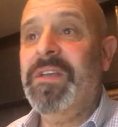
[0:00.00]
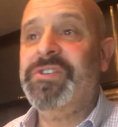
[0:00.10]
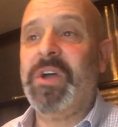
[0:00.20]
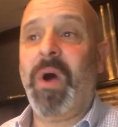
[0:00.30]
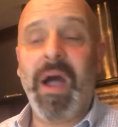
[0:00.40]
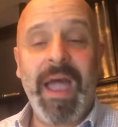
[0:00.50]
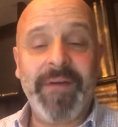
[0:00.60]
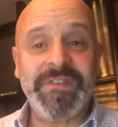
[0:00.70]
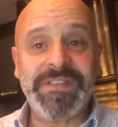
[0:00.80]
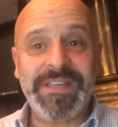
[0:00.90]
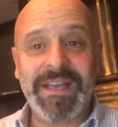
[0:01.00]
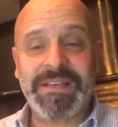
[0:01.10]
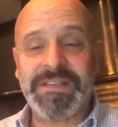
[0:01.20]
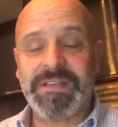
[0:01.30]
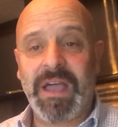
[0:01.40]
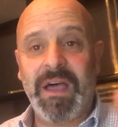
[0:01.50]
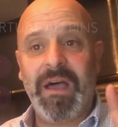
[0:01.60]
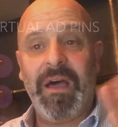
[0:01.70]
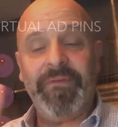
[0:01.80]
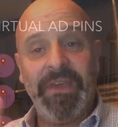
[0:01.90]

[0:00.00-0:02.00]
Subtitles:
So I have 6 of